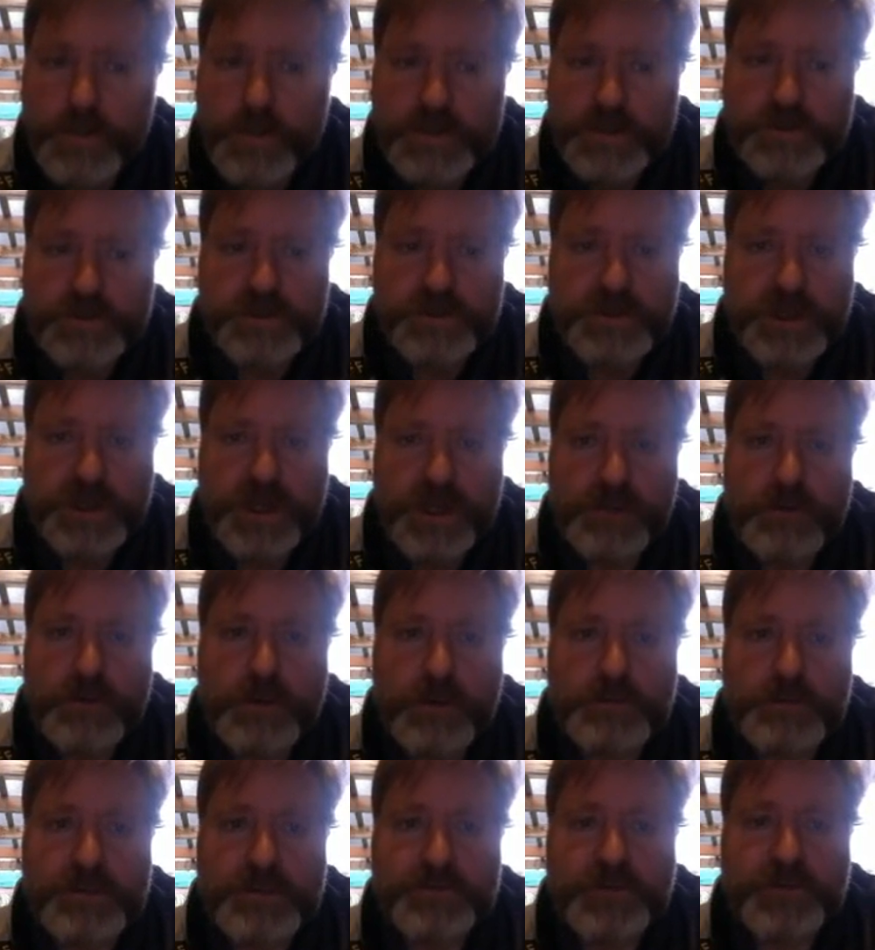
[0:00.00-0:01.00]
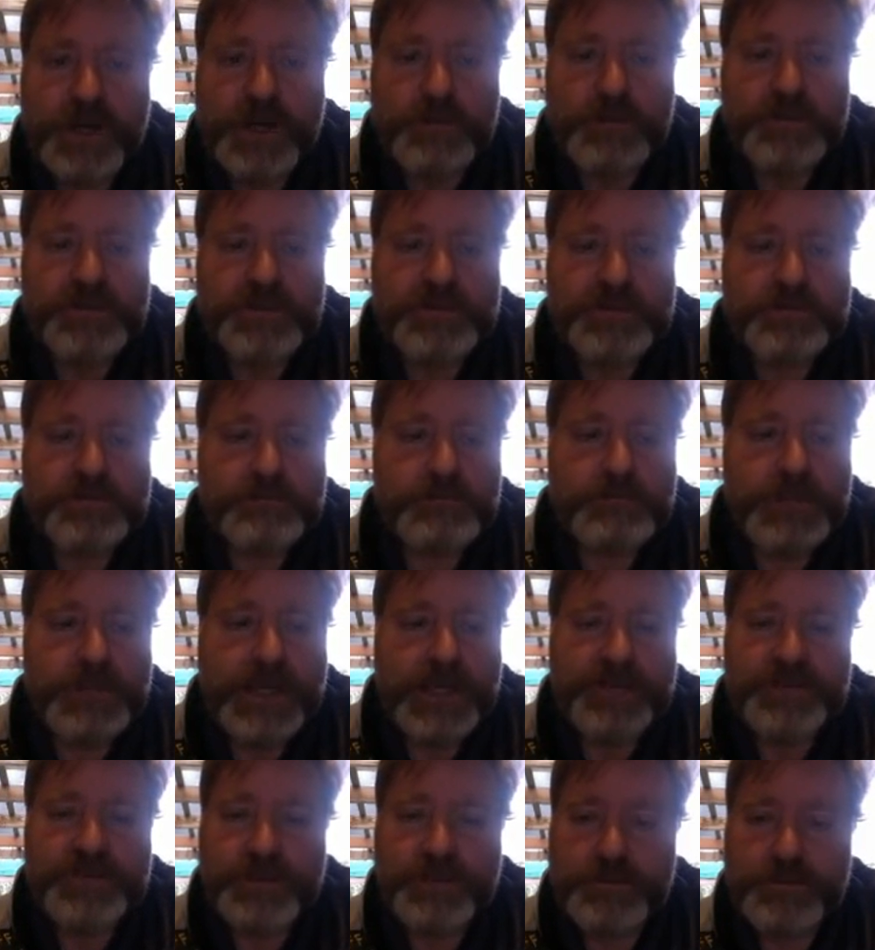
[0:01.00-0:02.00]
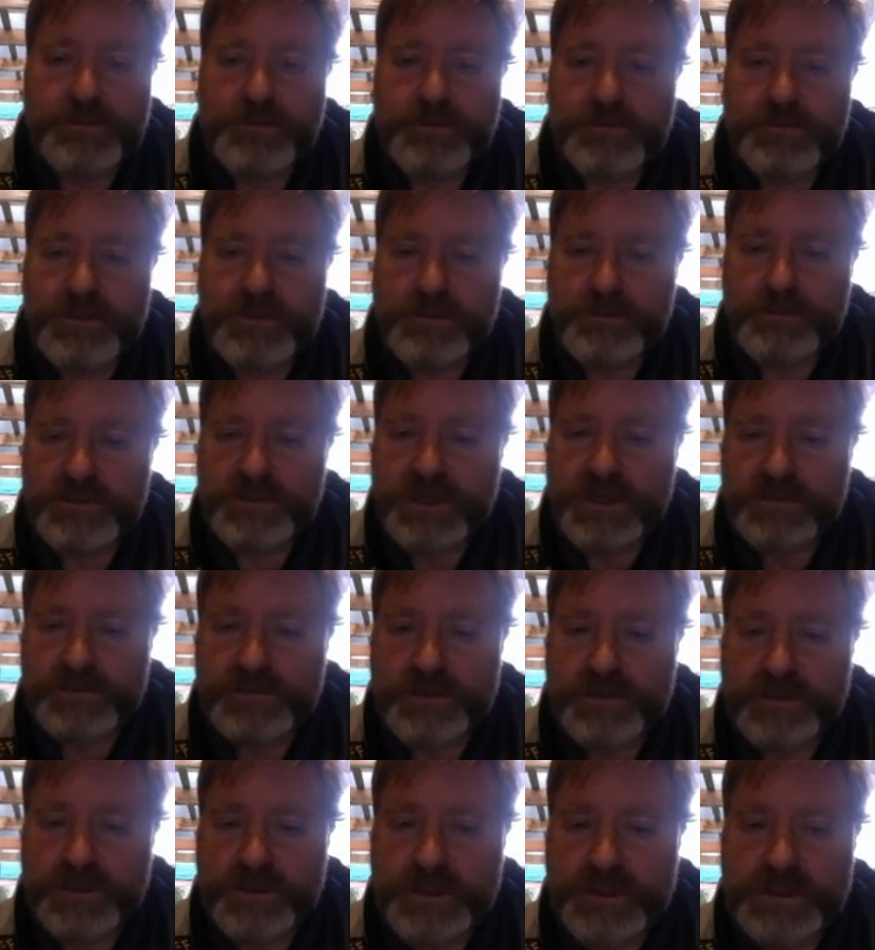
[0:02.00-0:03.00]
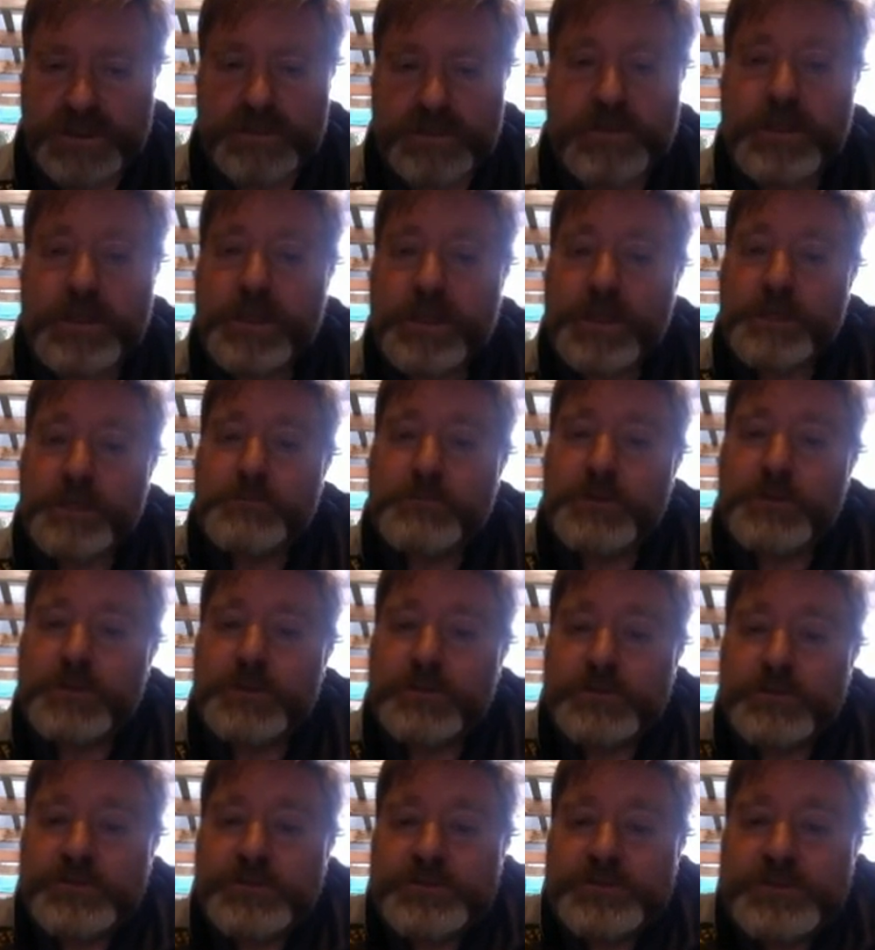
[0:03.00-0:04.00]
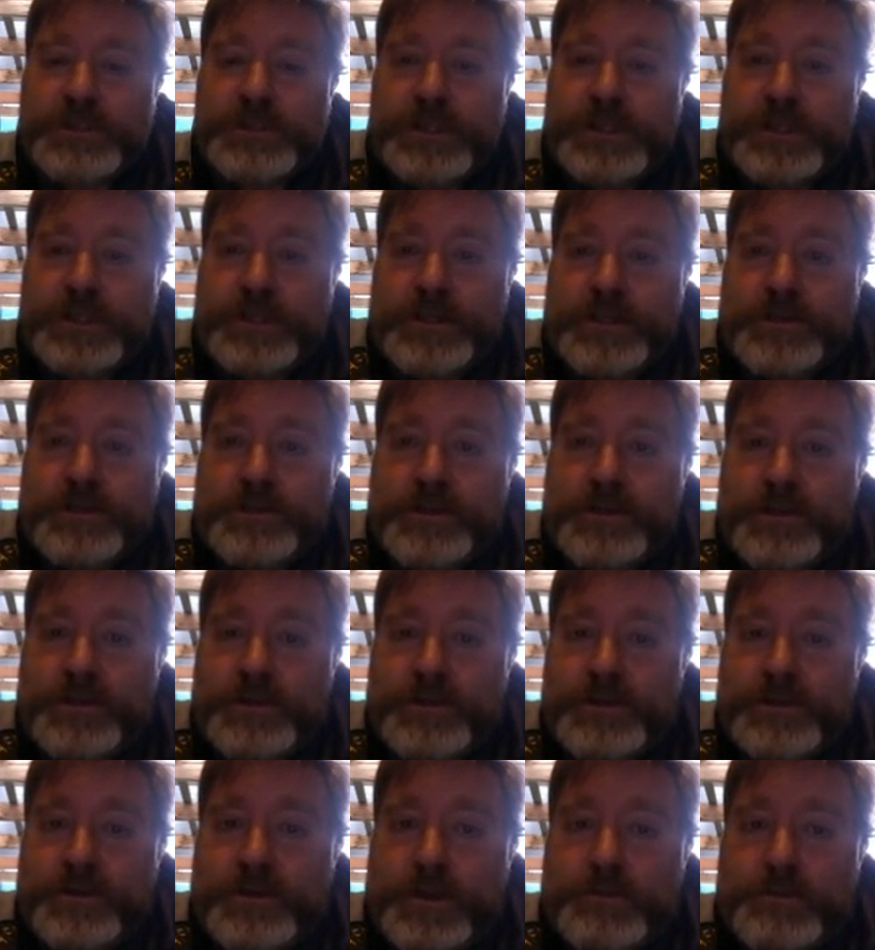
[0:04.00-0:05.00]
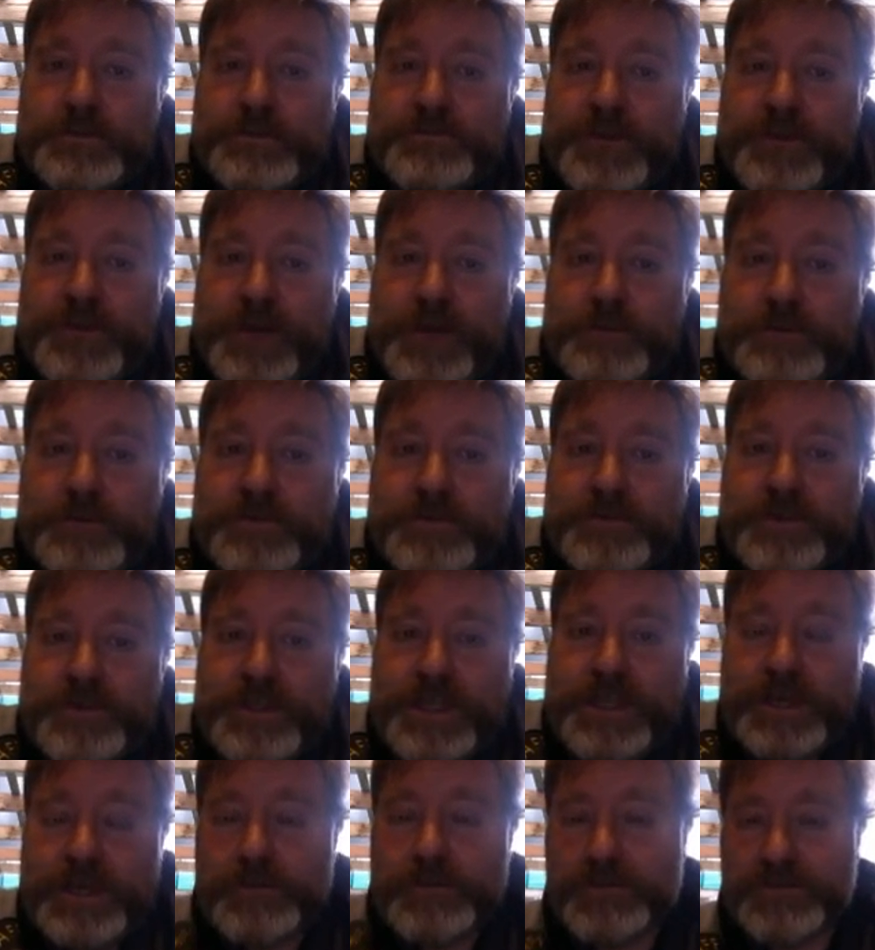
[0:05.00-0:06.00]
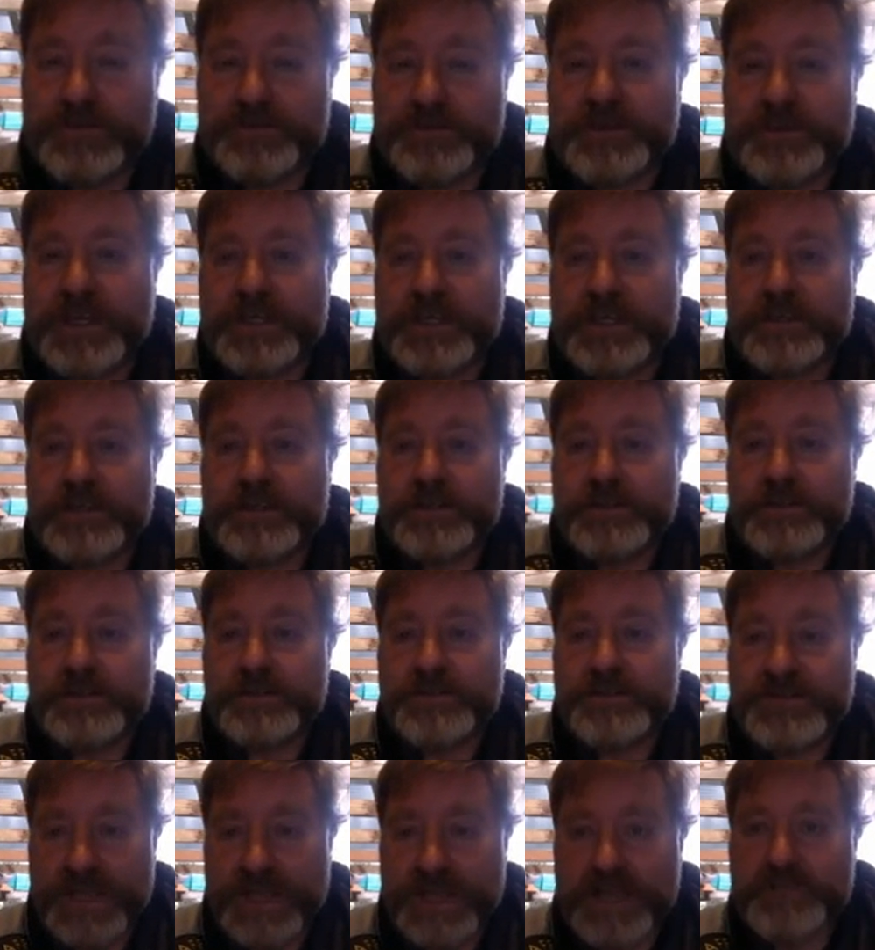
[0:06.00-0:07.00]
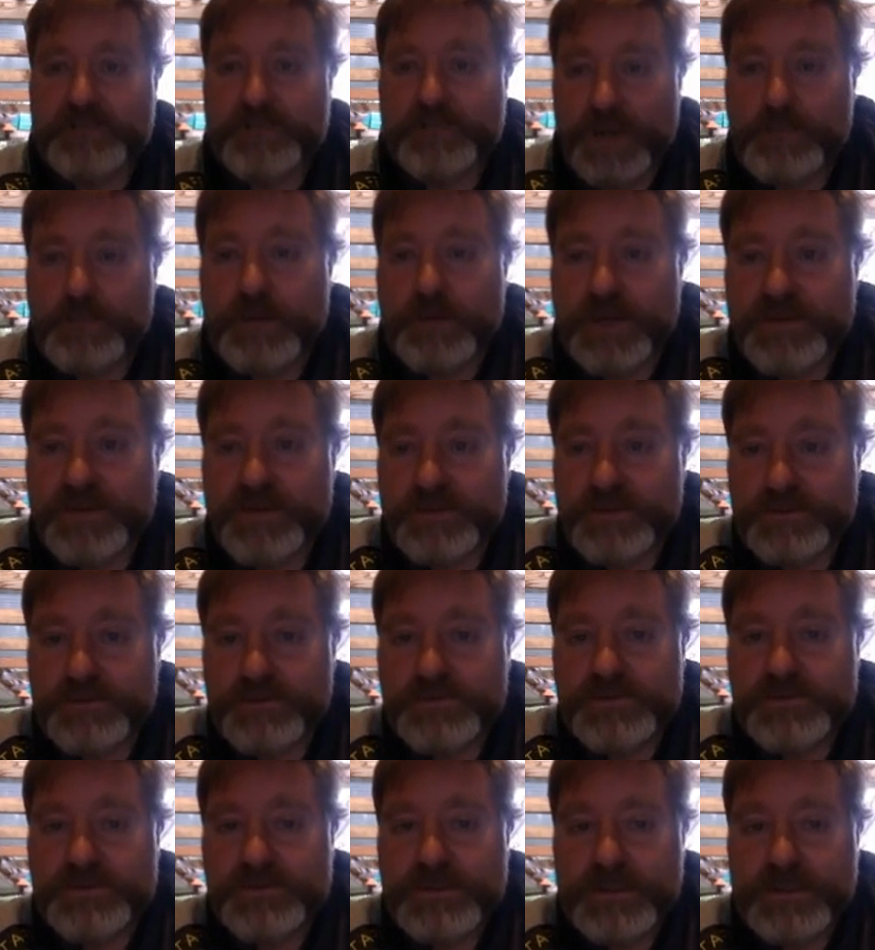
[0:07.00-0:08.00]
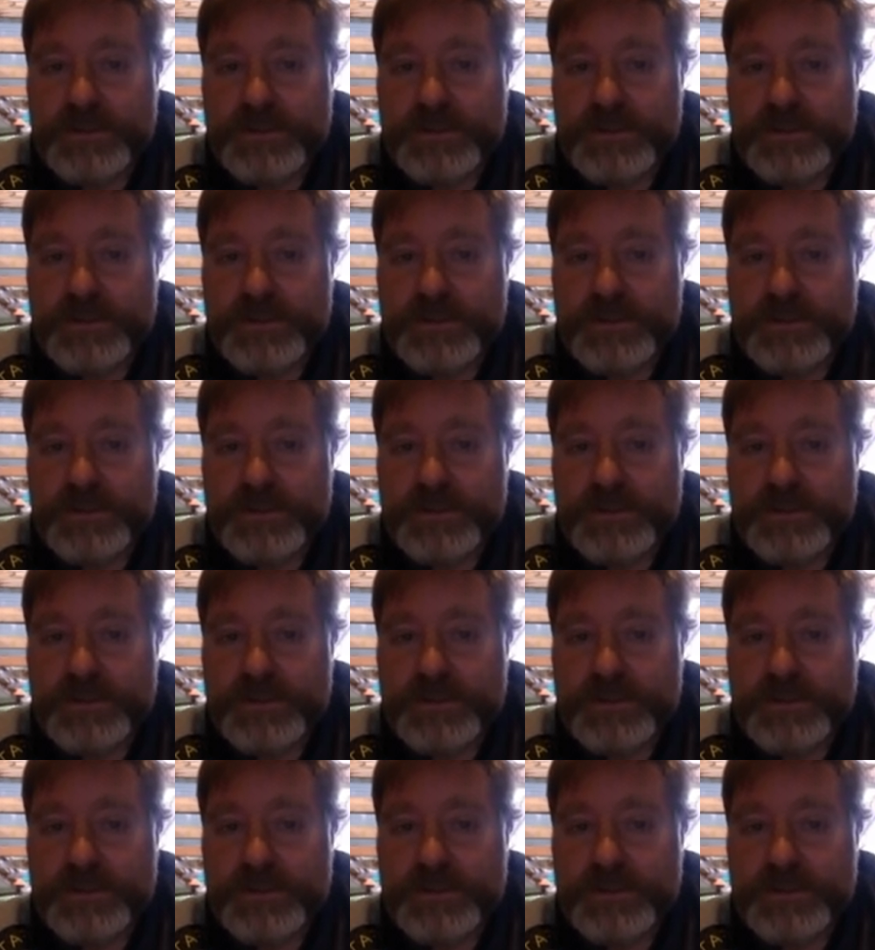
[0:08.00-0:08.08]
We talked about optic fibres last time. You thought, I think, what the hell is going on here? But of course, optic fibres allow us to take sound vibrations,